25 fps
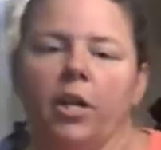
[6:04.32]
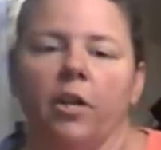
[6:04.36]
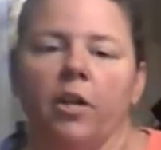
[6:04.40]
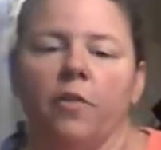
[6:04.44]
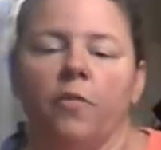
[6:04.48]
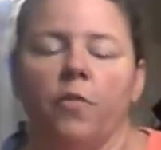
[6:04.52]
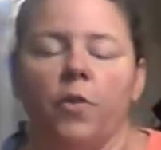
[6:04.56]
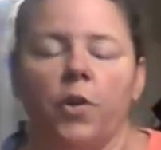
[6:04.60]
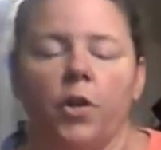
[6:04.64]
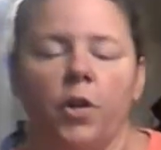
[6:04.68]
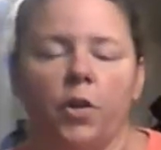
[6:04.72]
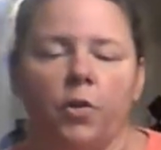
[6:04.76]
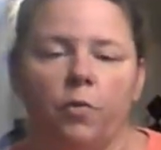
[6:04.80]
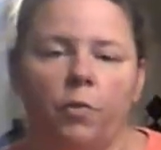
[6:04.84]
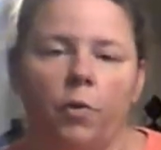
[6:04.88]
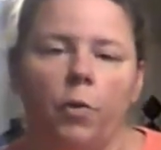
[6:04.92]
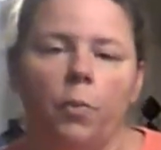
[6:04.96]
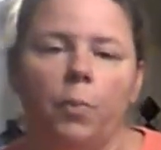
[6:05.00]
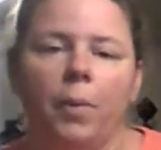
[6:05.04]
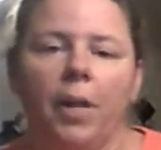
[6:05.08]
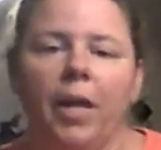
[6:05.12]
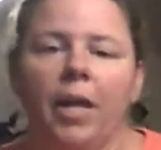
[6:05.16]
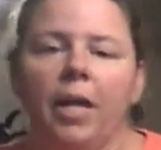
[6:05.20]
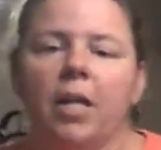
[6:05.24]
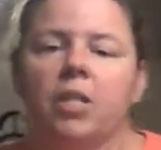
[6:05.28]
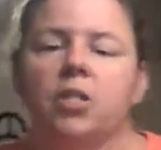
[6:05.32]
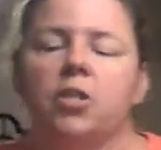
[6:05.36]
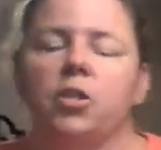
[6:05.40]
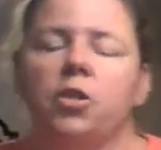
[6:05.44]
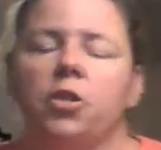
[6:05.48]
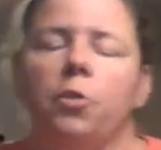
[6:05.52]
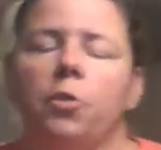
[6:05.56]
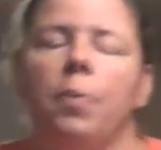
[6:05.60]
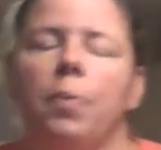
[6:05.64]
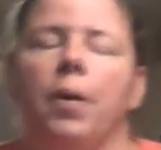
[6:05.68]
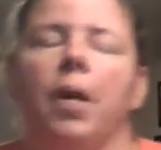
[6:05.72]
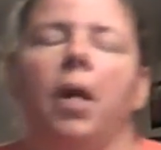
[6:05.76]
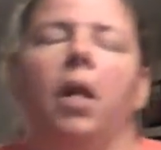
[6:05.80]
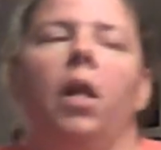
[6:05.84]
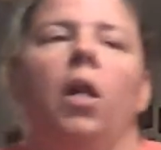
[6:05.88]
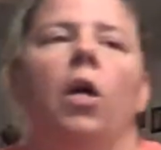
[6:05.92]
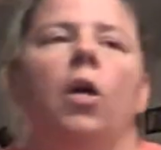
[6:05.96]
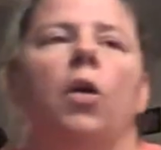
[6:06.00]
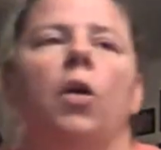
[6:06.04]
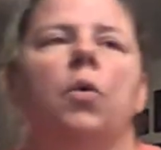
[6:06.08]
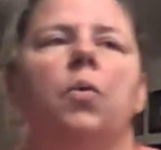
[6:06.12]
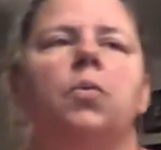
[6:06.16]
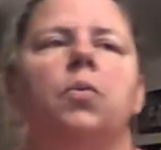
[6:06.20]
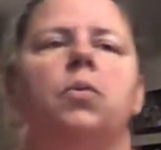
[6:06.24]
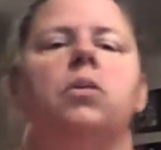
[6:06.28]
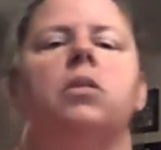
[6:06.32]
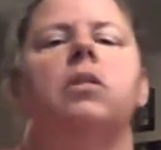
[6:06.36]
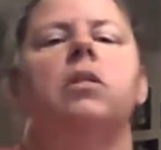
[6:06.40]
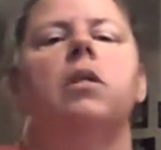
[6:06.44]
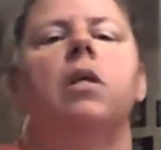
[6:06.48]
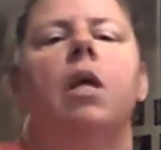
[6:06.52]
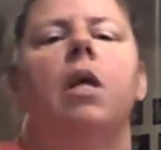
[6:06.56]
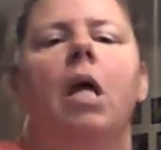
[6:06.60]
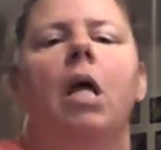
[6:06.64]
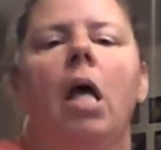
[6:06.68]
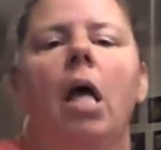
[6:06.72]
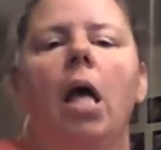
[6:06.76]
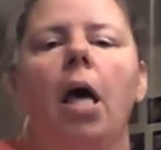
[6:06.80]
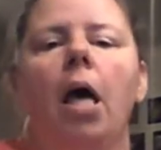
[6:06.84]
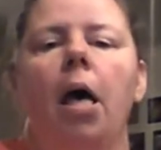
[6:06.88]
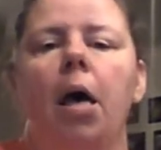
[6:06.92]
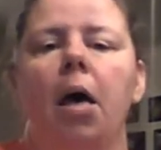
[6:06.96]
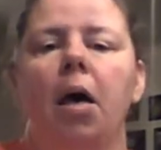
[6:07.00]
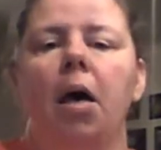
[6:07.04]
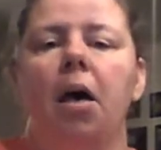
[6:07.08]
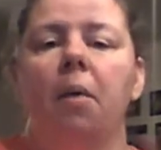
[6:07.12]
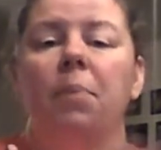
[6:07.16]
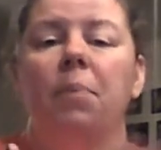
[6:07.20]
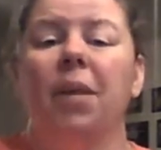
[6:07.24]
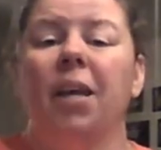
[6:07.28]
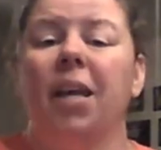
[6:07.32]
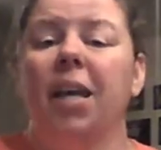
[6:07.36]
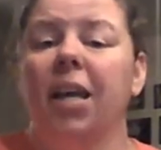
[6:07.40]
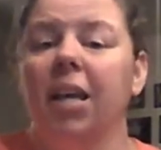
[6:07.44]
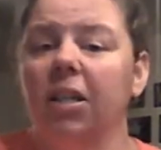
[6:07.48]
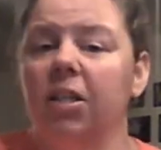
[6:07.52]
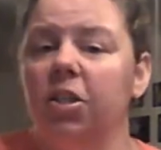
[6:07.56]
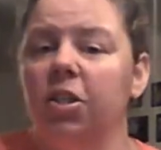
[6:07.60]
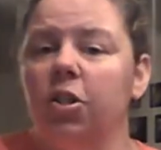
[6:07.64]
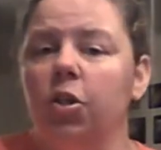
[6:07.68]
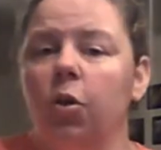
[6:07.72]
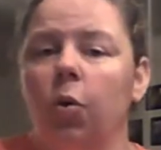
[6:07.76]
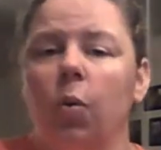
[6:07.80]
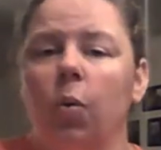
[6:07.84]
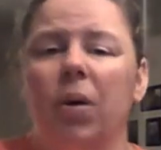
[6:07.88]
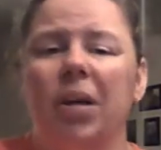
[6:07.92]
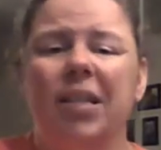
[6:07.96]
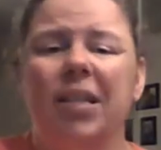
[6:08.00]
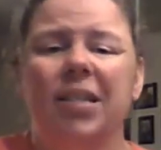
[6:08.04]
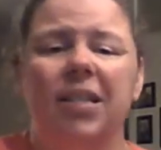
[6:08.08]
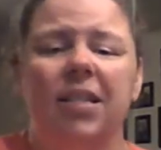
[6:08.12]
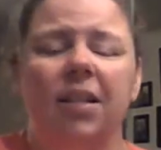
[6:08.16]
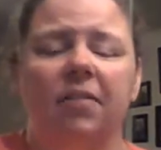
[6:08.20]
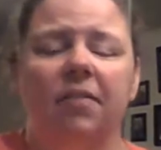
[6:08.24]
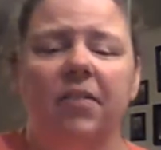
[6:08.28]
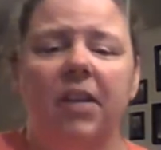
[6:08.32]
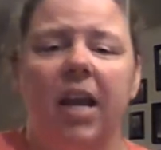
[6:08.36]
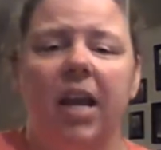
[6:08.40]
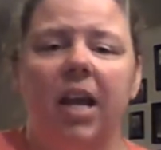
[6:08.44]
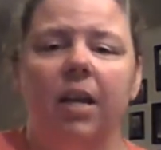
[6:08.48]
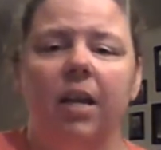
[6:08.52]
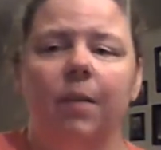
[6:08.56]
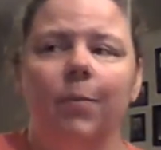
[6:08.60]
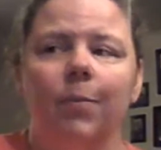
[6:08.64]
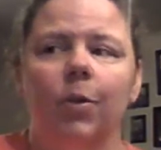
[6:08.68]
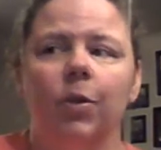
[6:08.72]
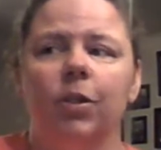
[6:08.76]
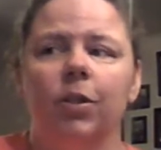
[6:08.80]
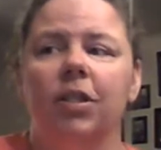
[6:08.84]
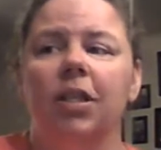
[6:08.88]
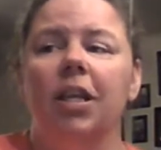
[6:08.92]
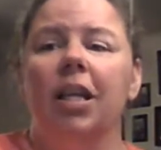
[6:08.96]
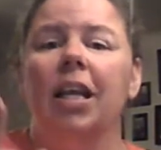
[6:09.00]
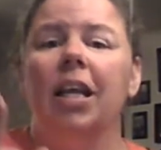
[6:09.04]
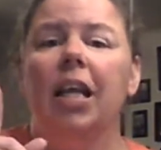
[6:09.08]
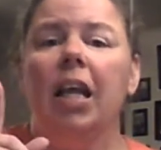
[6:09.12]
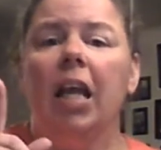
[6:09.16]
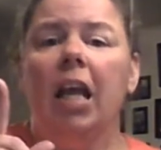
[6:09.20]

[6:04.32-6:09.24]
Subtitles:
good for your throw blankets or your pillows, the kids' toys, stuffed animals.